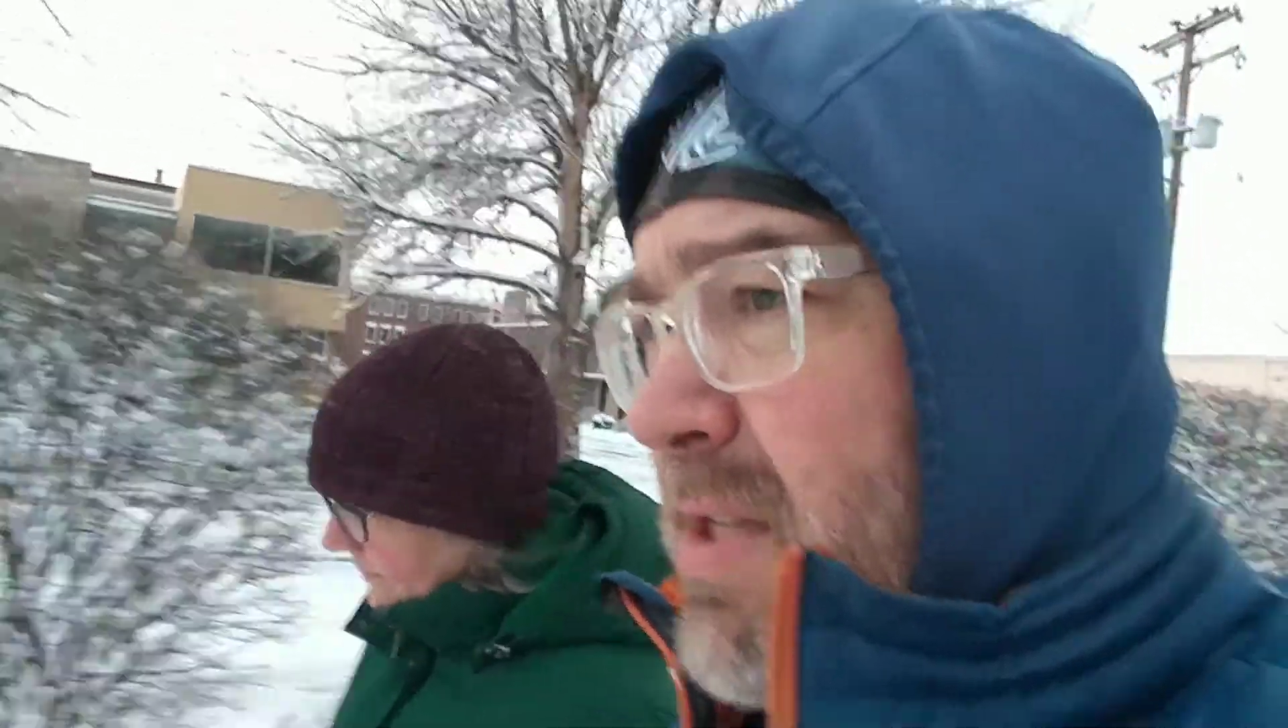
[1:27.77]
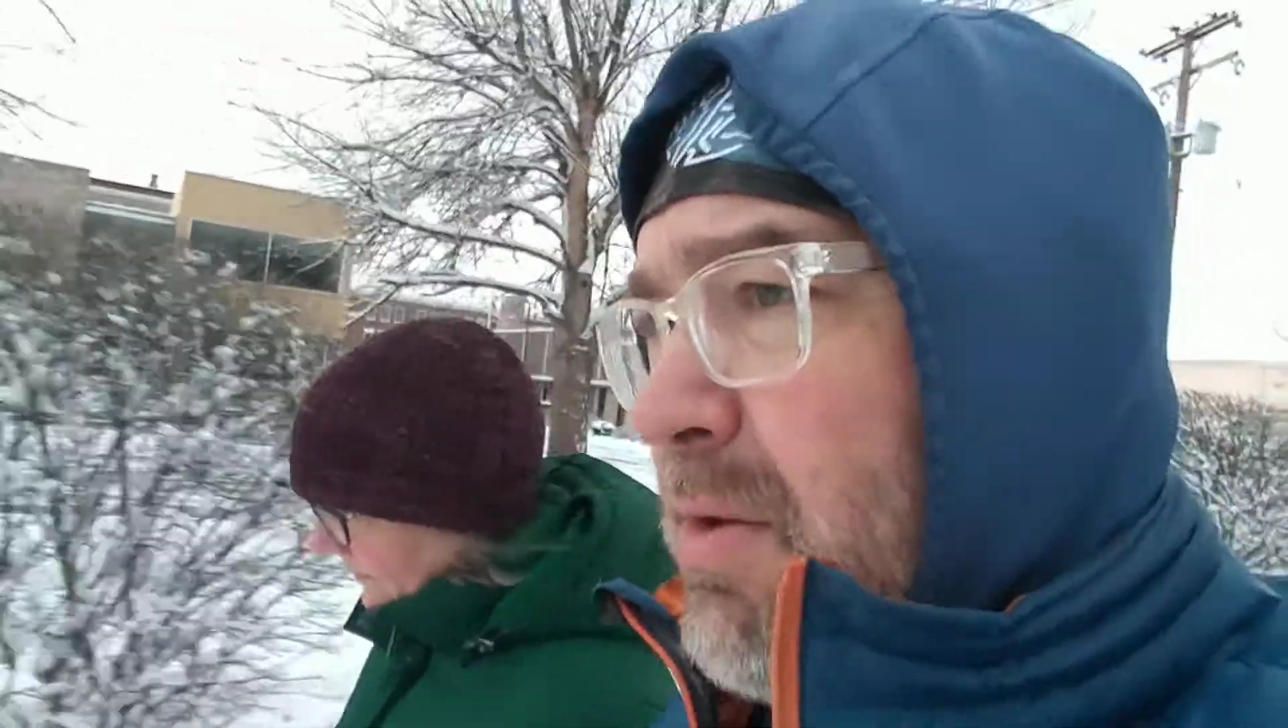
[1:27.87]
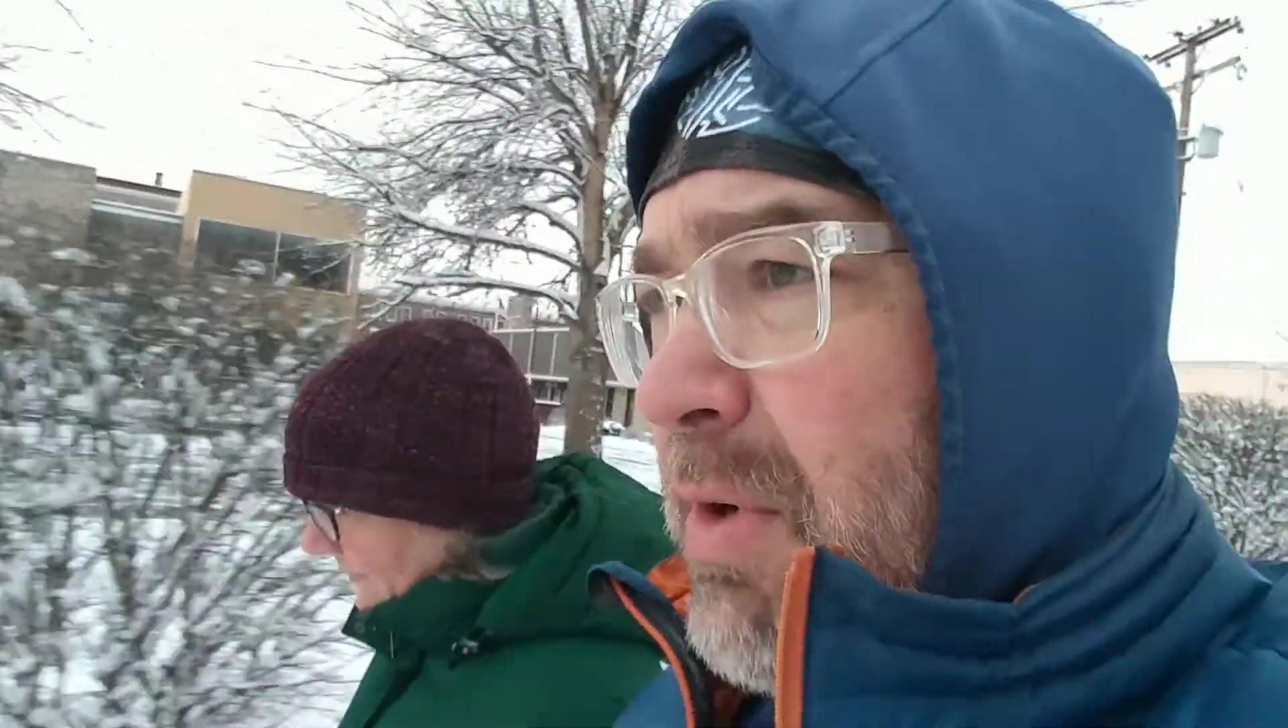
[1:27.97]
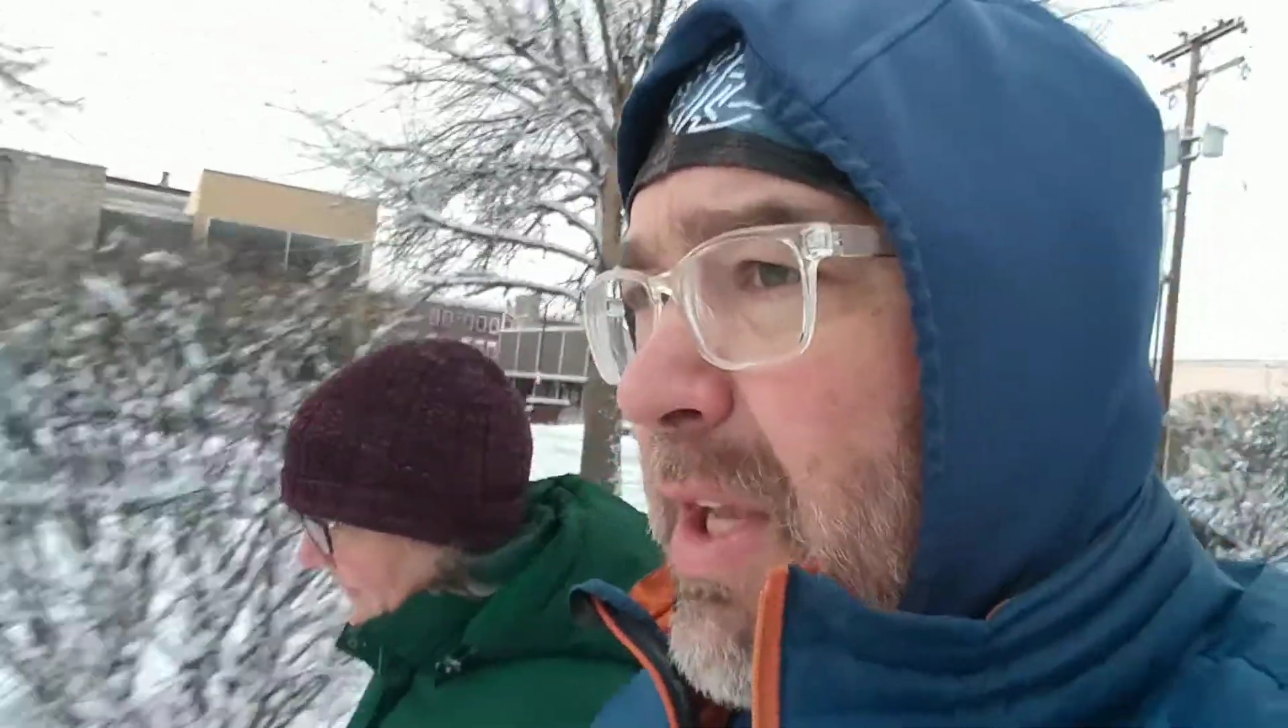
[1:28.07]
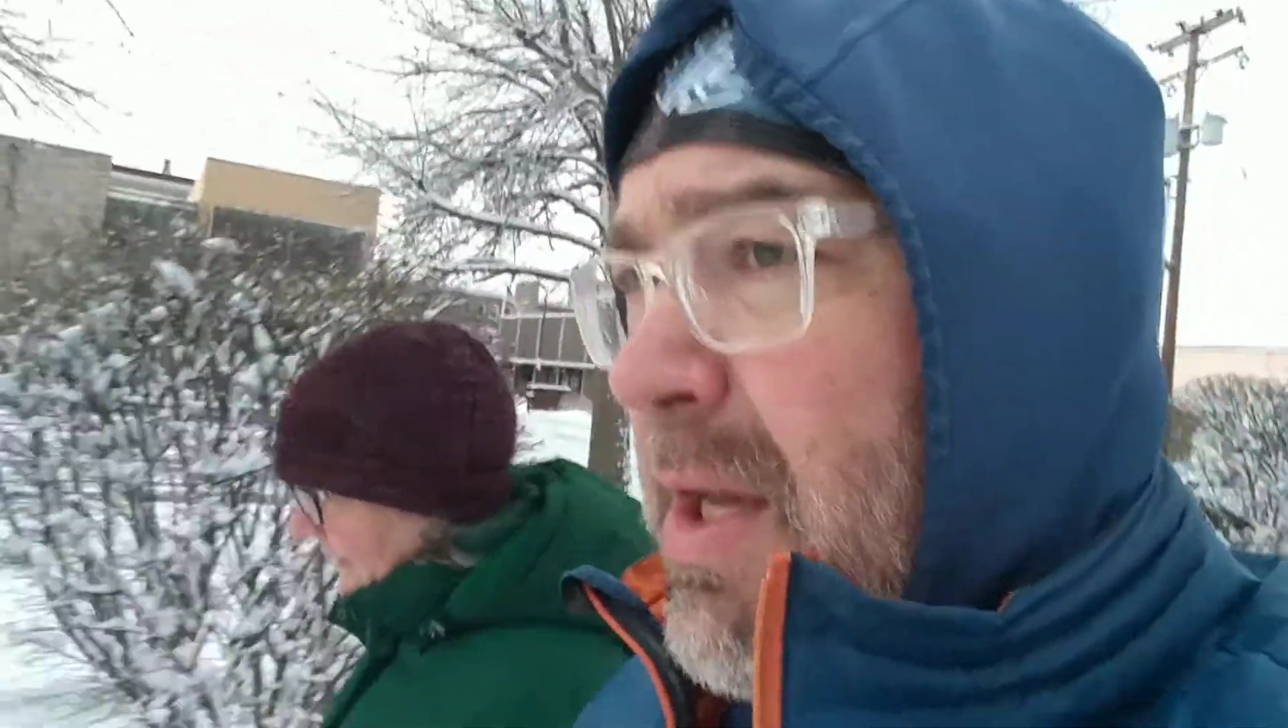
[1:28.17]
in a
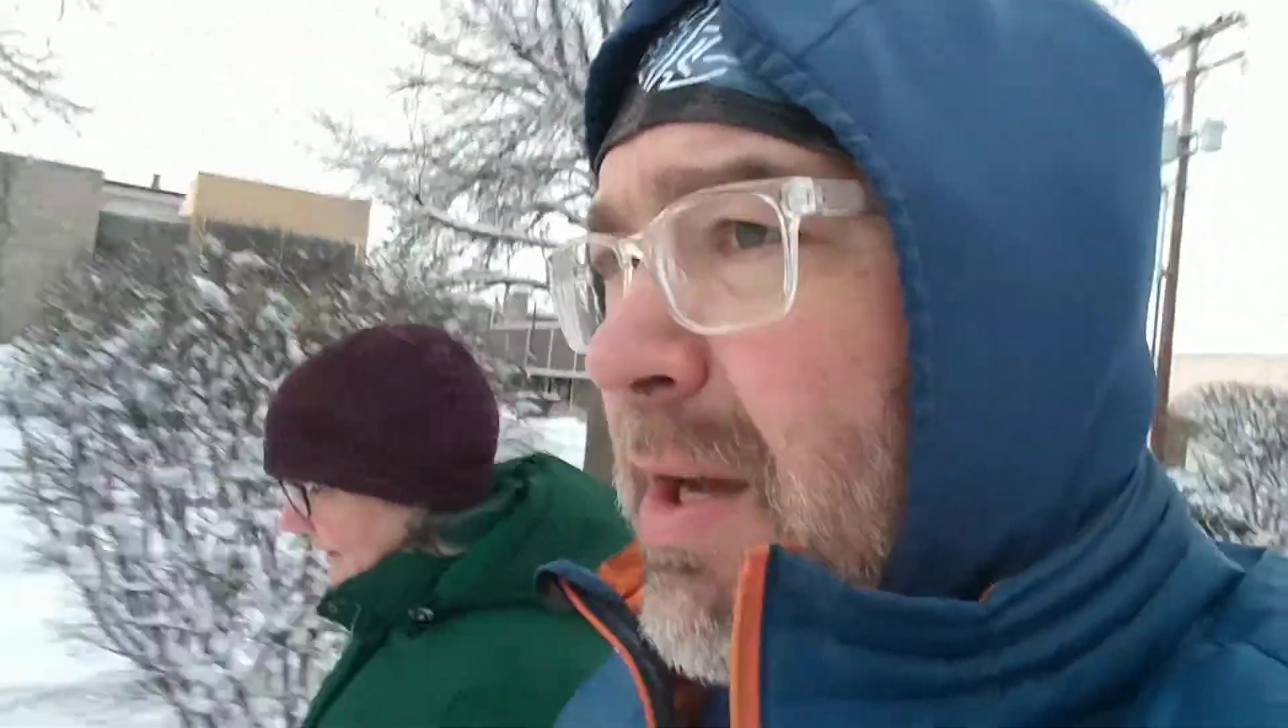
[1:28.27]
week,